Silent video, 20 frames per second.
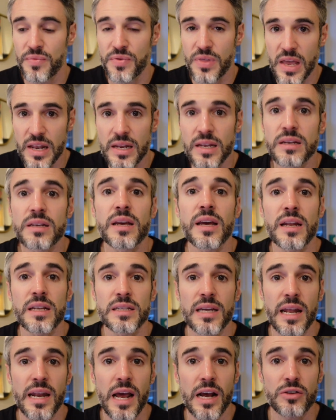they need to get a
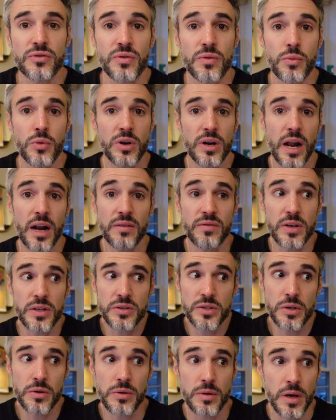10x reward out of
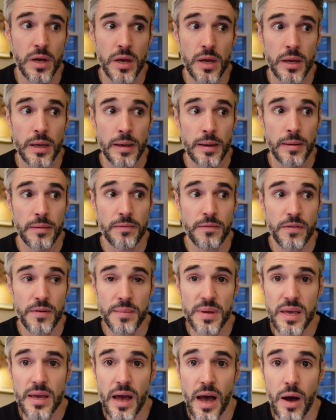it. So for
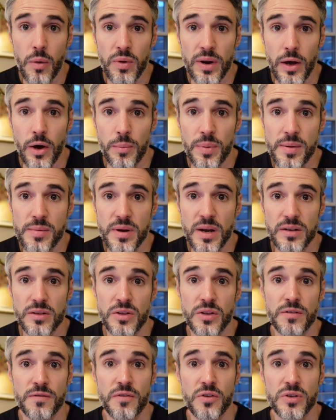me, I want to help people get
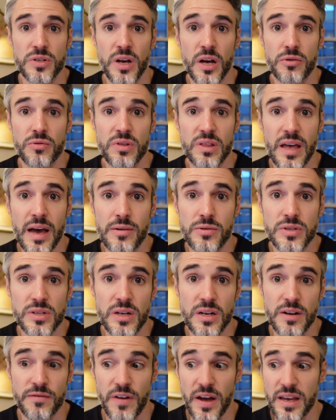to their first
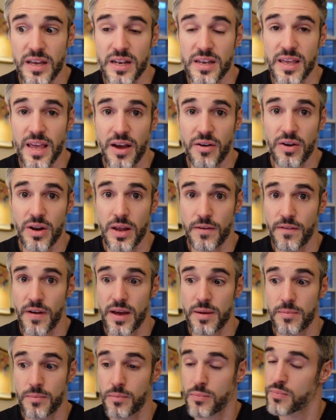100,000. And if
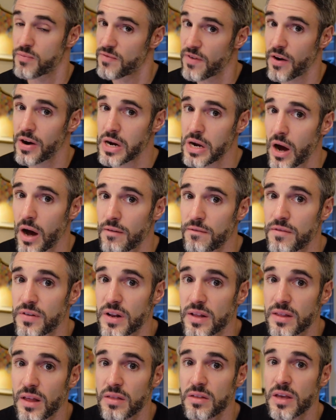I'm very
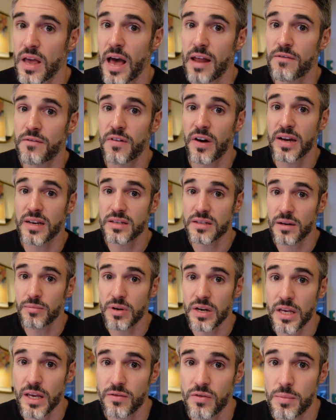confident that the advice I'm
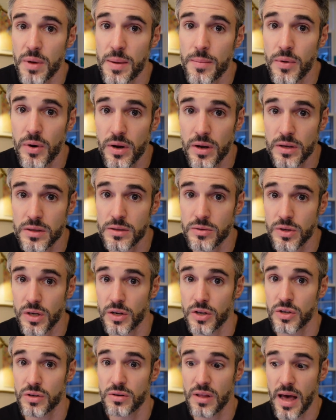going to give in my book is
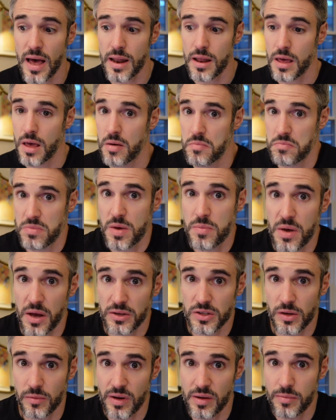going to do that, maybe
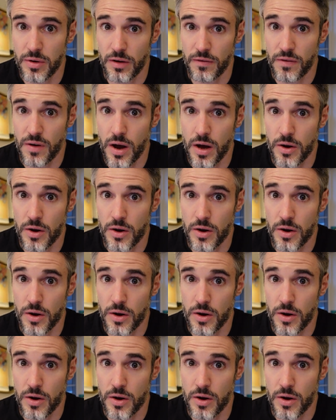I sell my book for